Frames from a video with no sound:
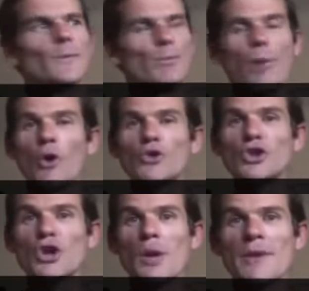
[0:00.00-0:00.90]
post
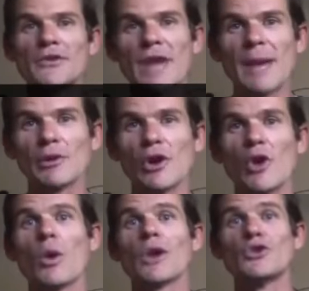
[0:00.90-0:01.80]
your comments down below
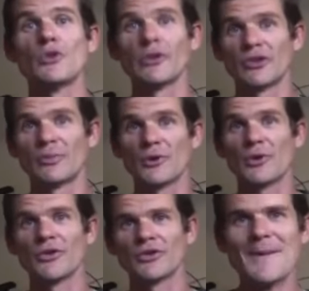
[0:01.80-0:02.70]
what you
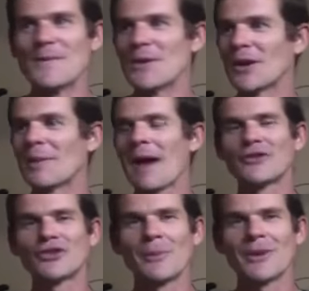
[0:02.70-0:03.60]
experienced. You're going to have
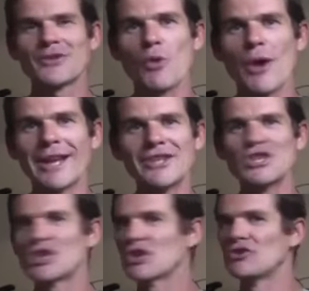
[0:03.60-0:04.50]
so much more energy.
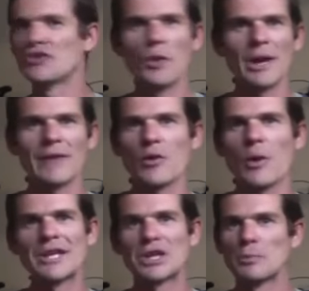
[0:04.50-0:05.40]
You can do whatever you
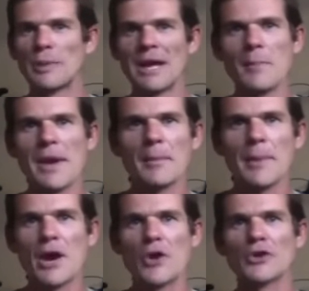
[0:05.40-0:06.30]
want. You can be a better
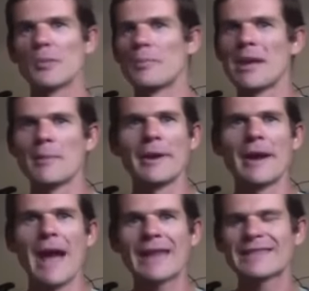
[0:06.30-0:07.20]
parent. You can be a better
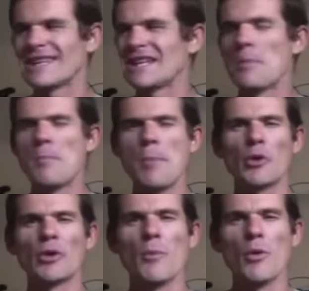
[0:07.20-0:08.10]
athlete. You can
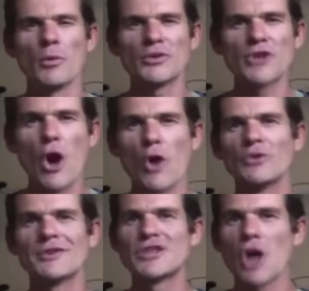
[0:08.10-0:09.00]
build a more
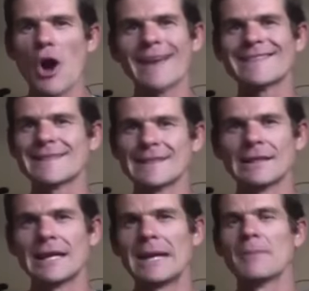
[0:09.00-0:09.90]
toned, tight,
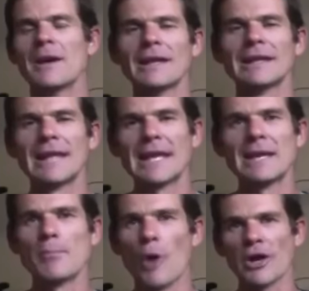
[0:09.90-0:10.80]
slim,
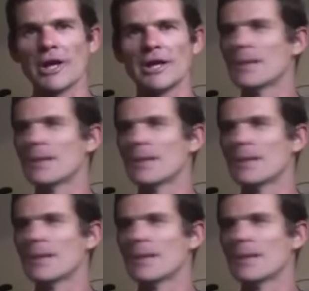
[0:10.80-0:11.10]
lean body